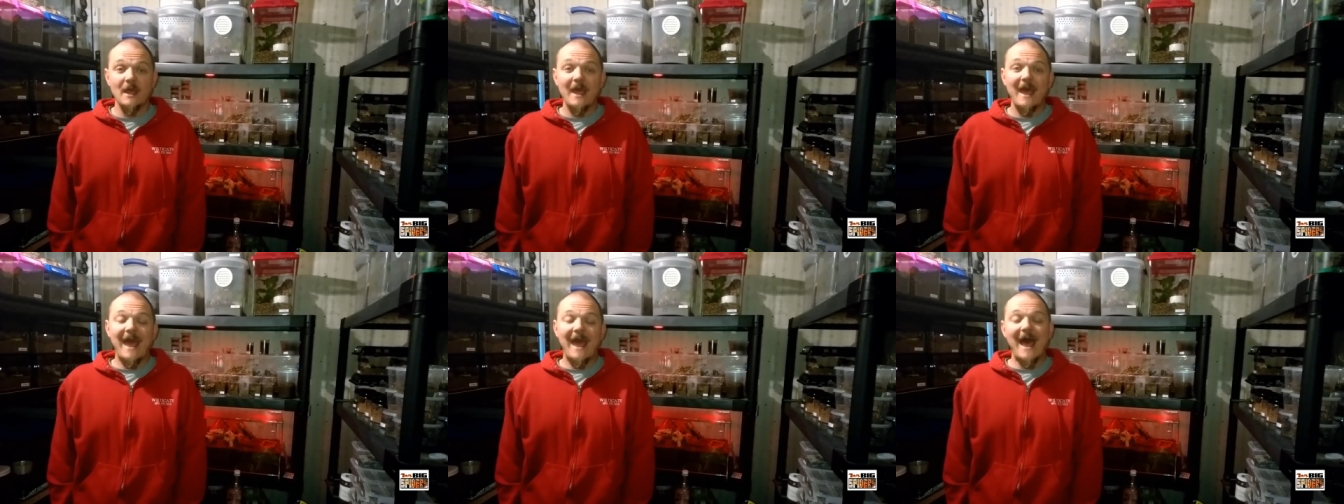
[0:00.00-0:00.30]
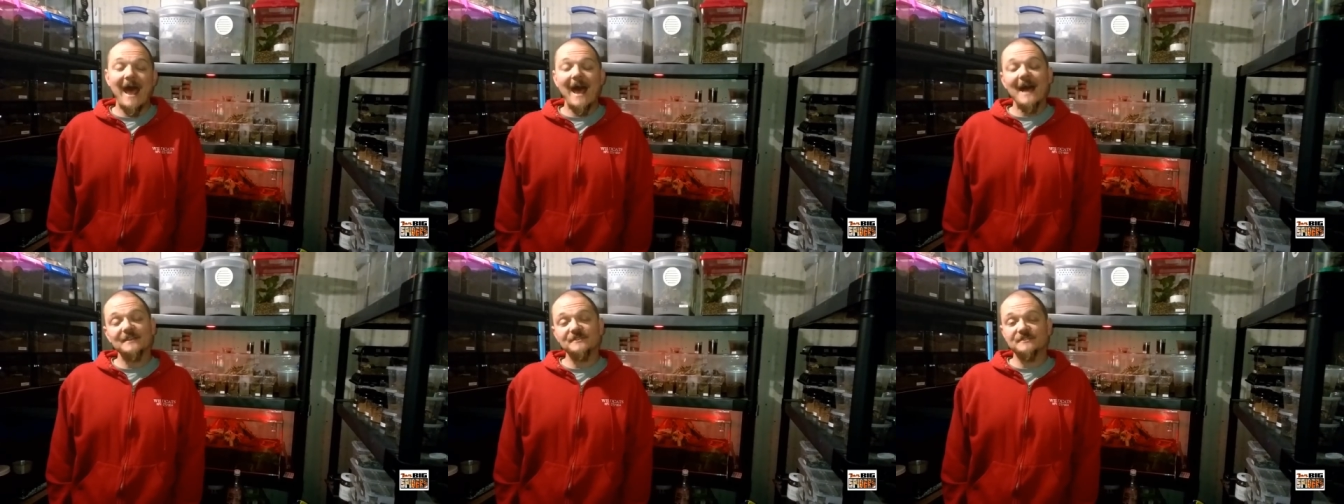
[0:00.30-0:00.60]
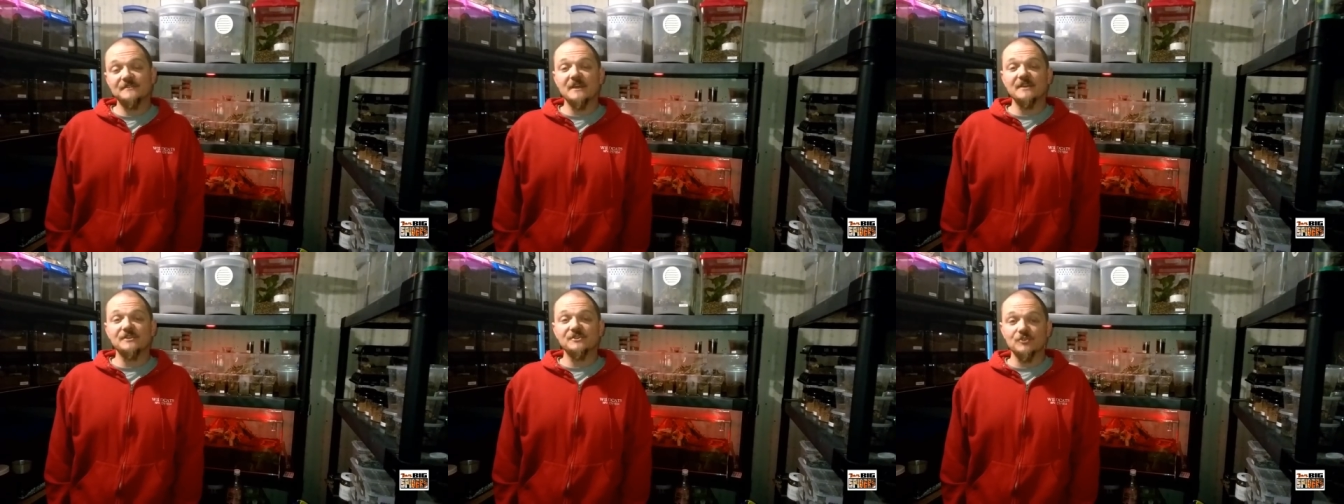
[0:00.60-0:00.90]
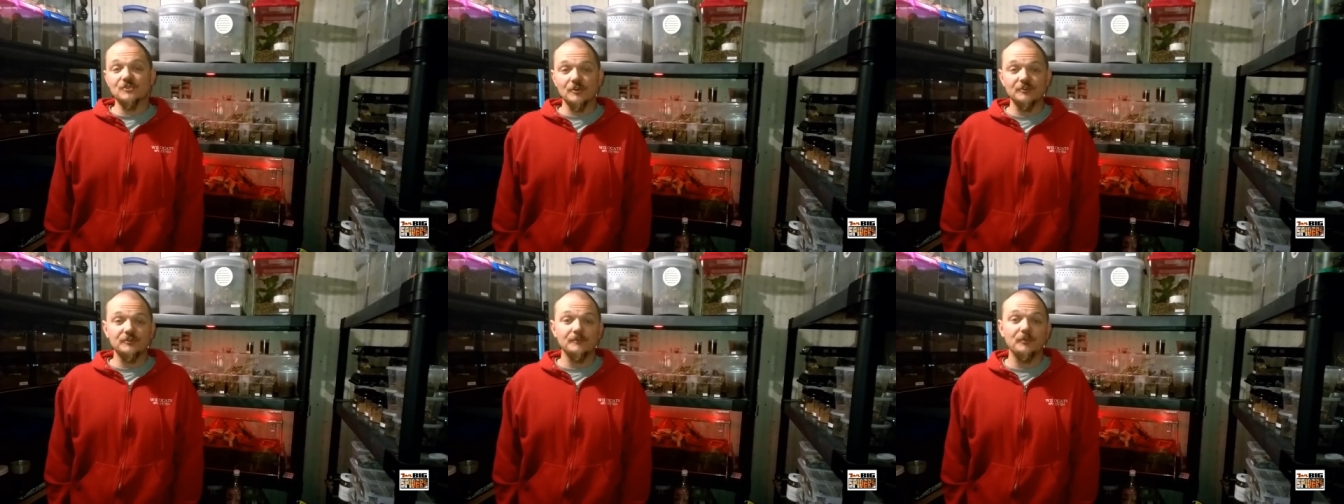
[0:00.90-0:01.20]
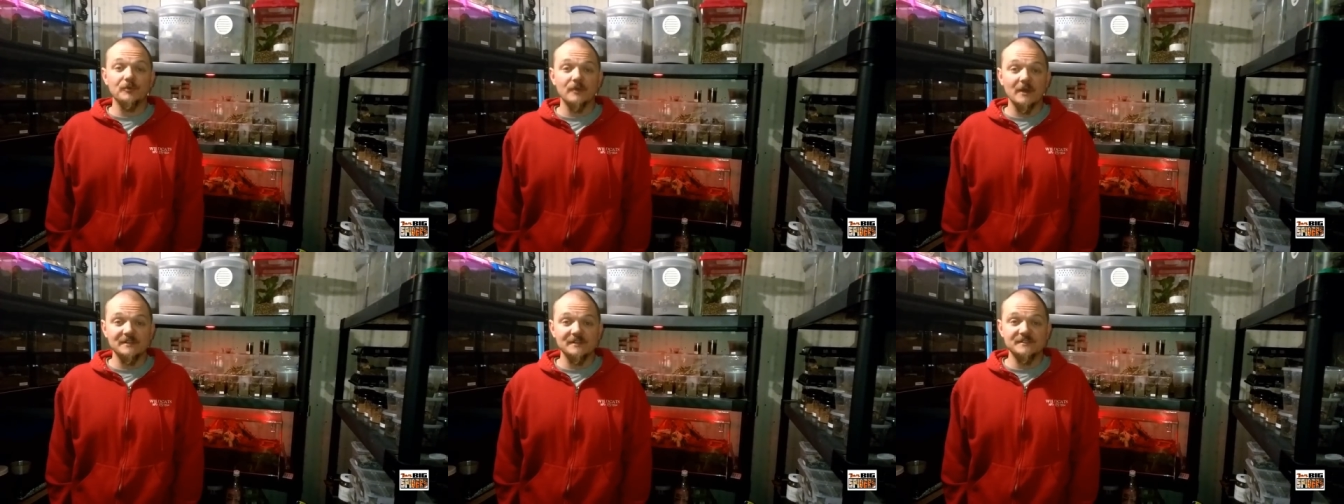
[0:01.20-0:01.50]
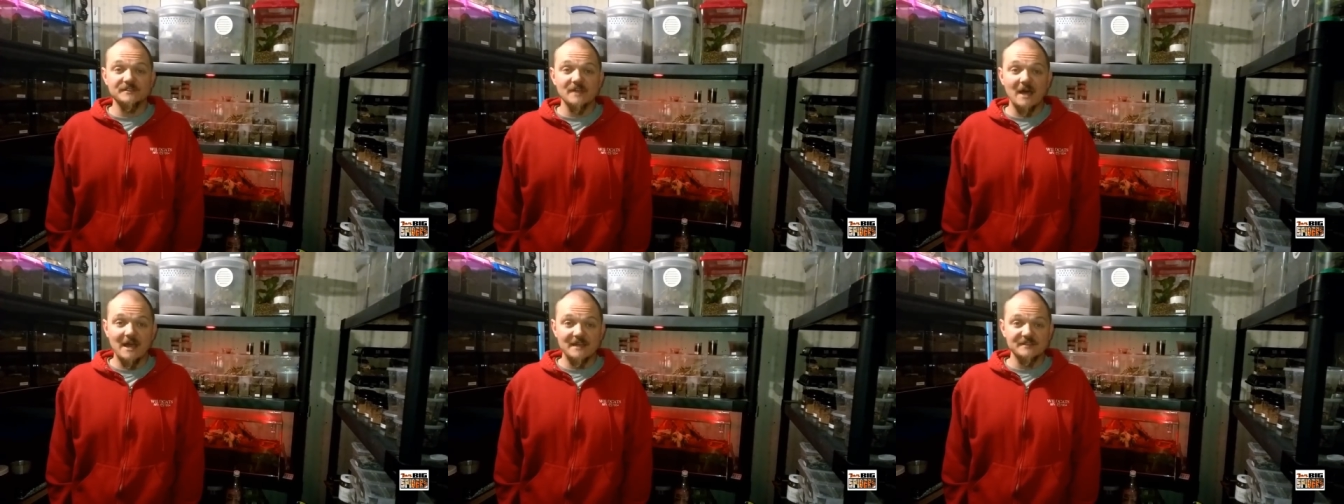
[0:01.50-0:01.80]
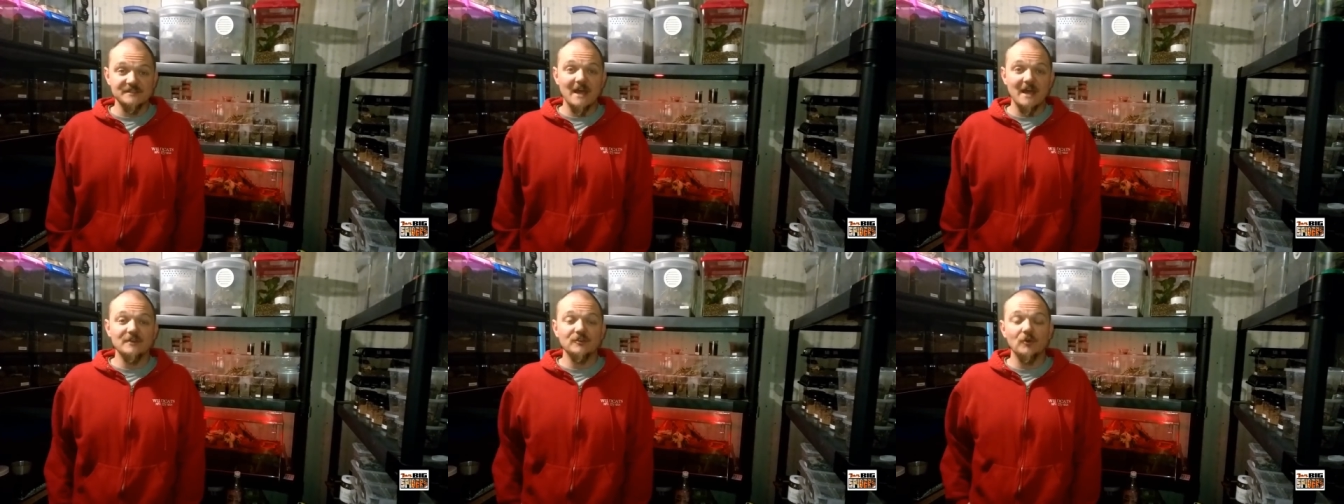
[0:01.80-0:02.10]
as they start to put on
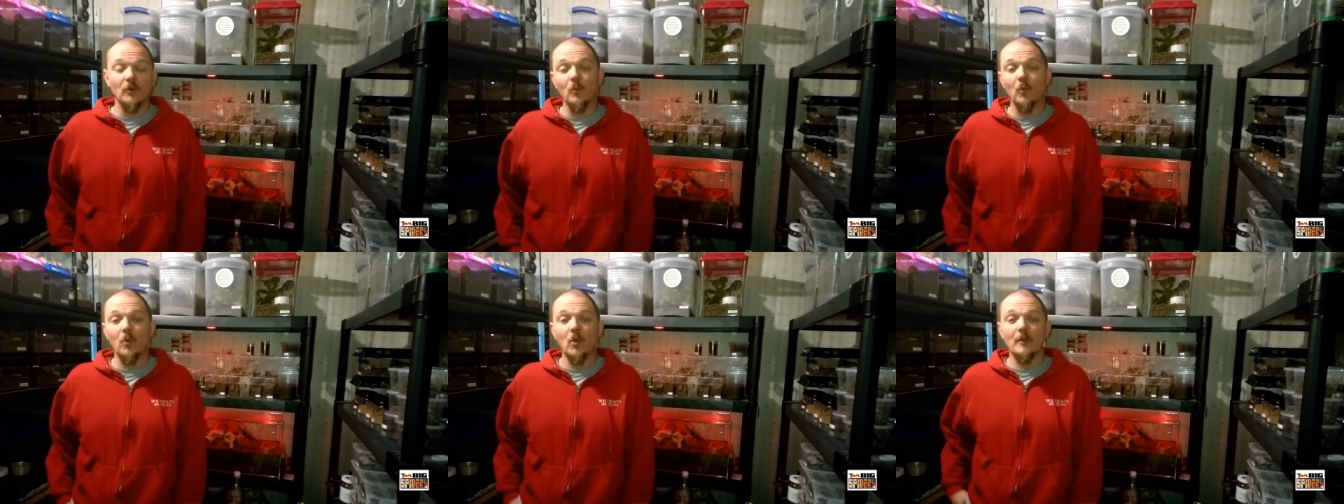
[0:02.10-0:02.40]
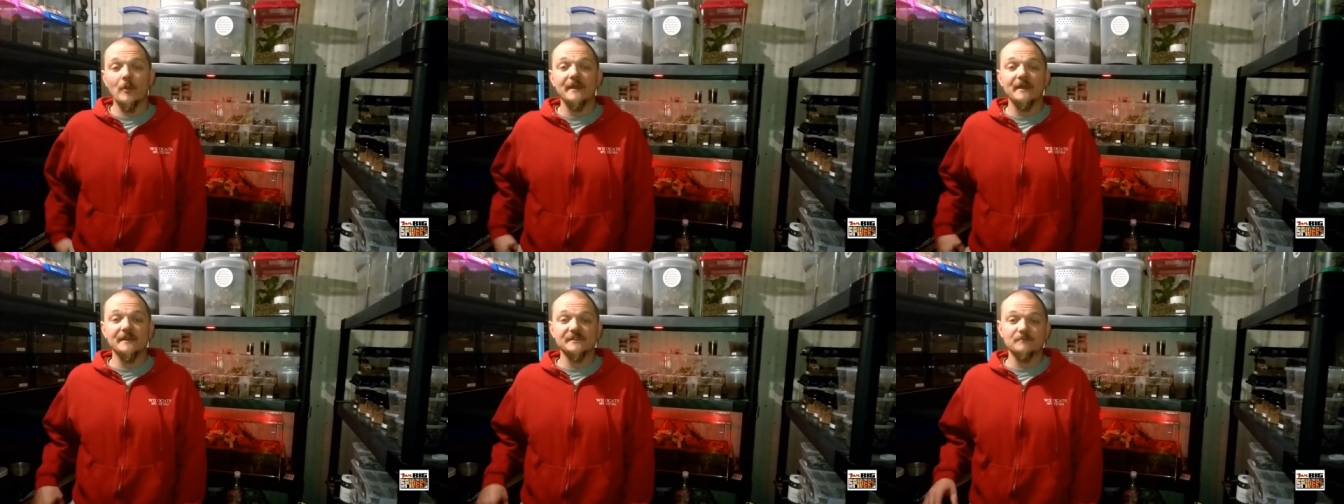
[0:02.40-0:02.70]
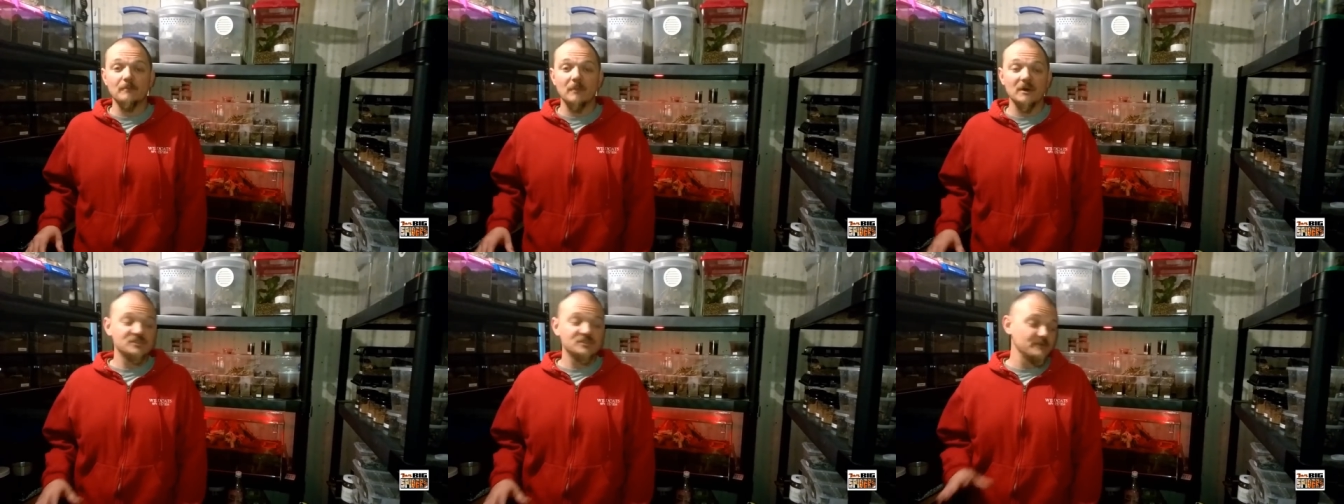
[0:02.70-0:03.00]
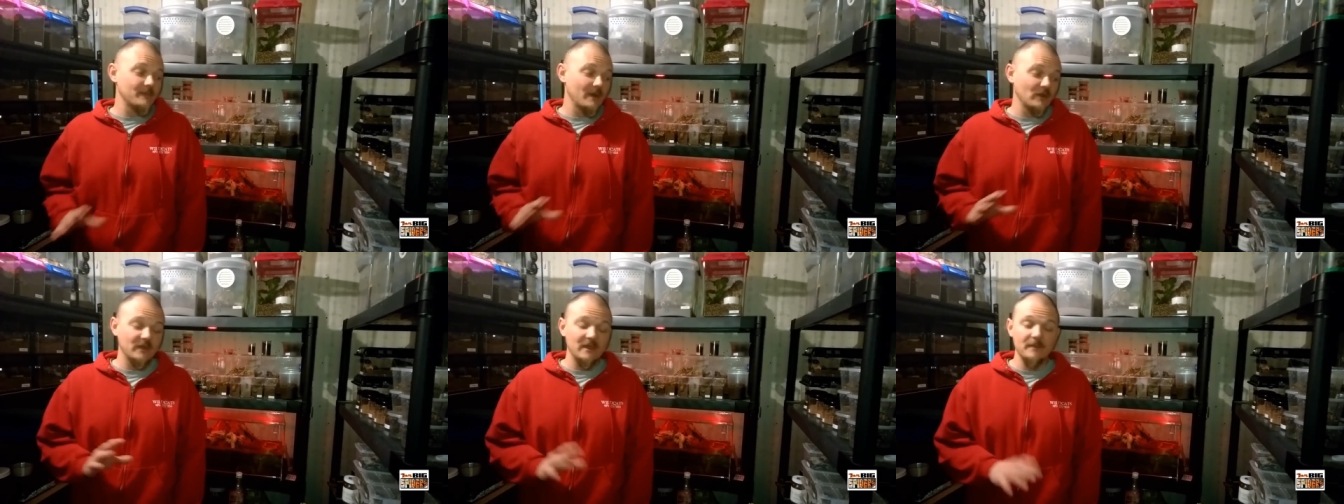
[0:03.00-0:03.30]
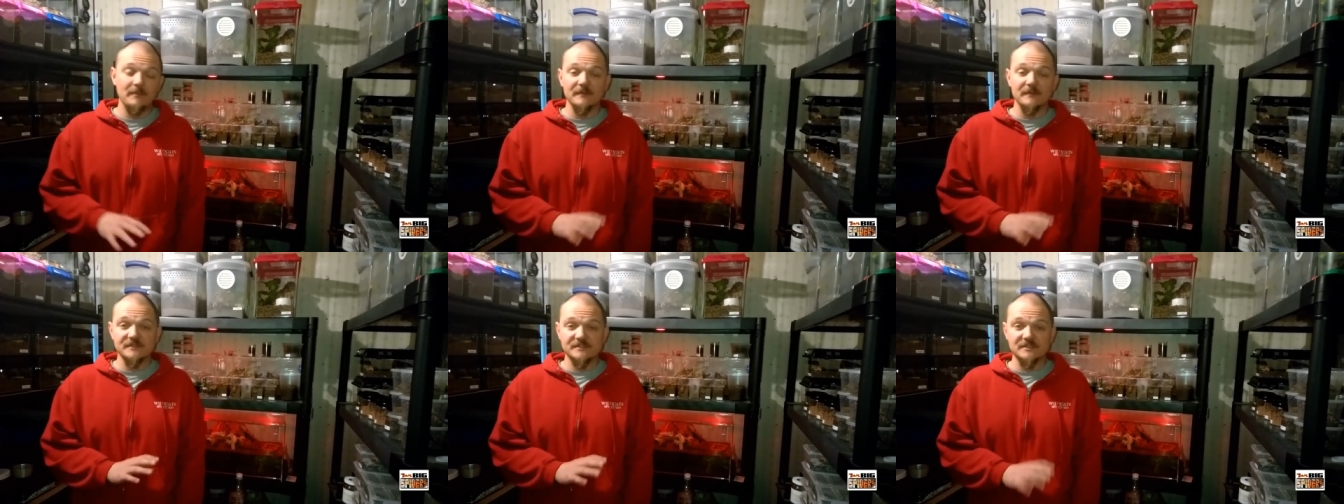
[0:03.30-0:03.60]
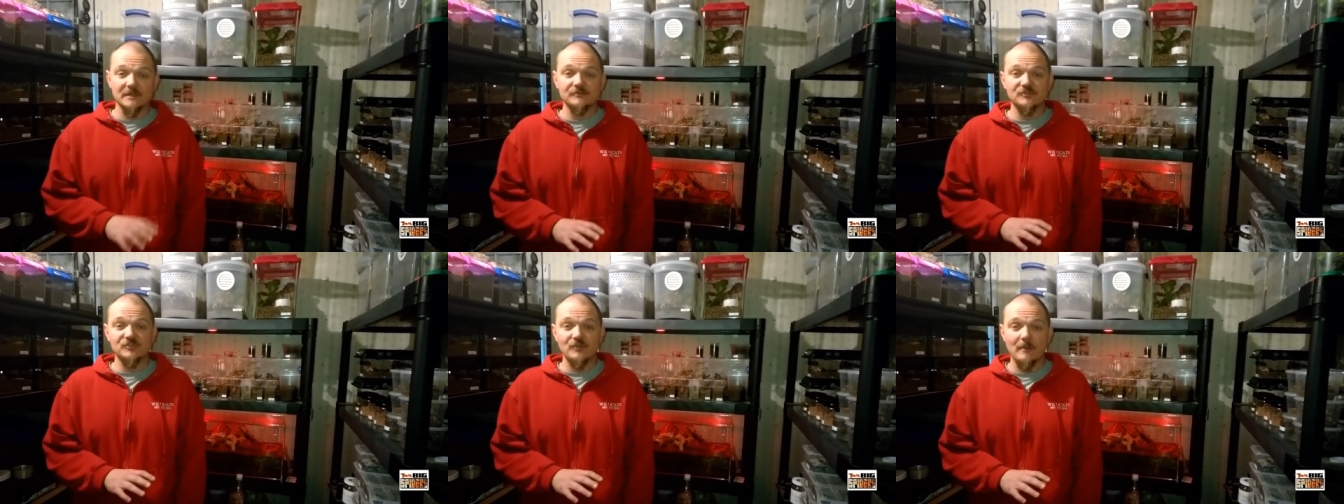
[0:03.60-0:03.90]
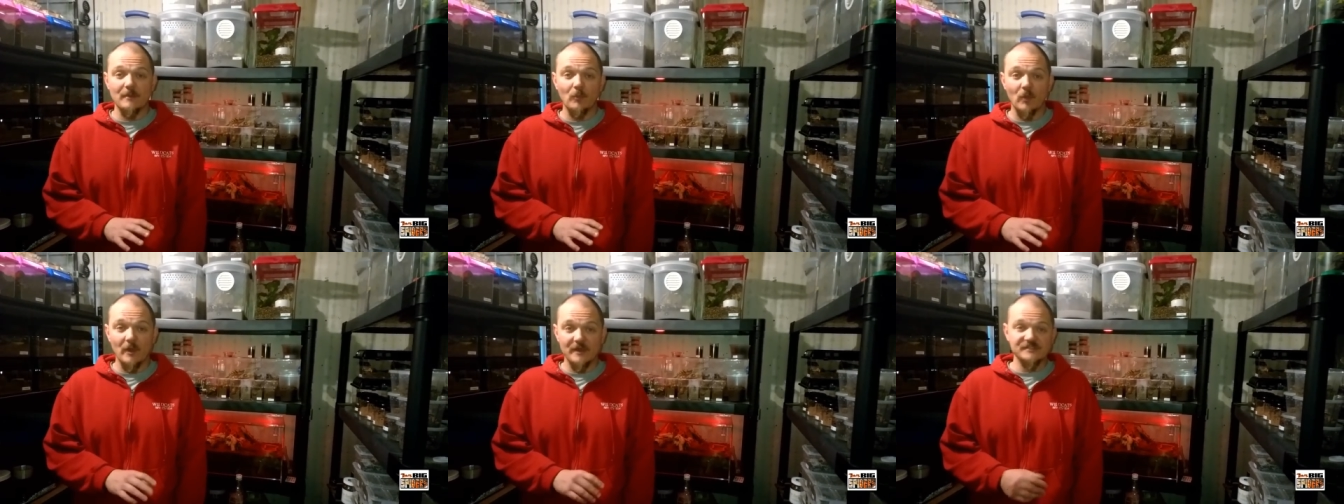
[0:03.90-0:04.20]
size, I don't worry as much about keeping the
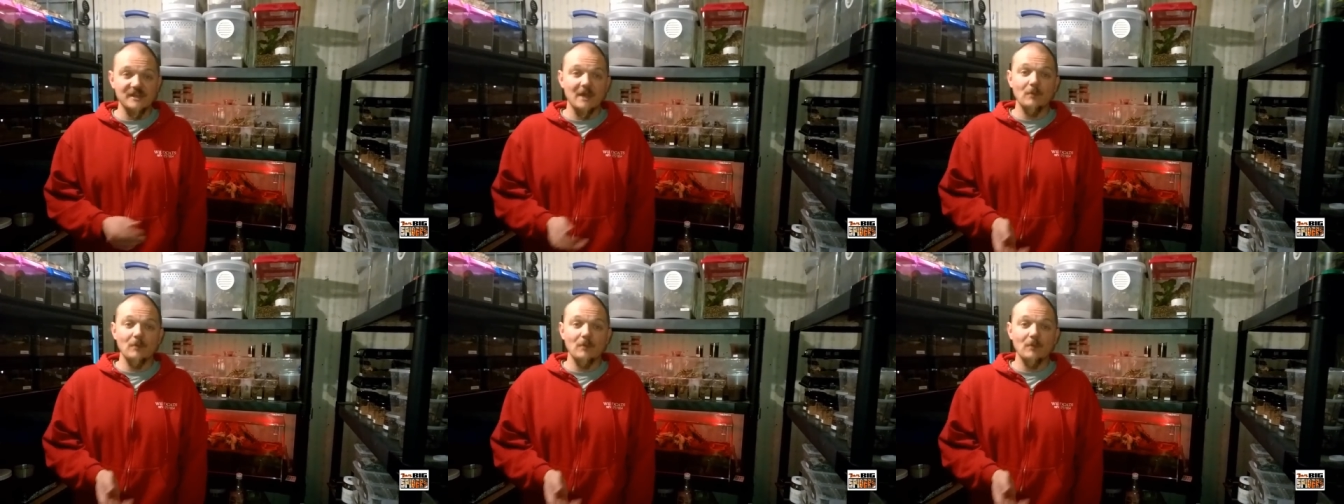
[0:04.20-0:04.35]
substrate moist.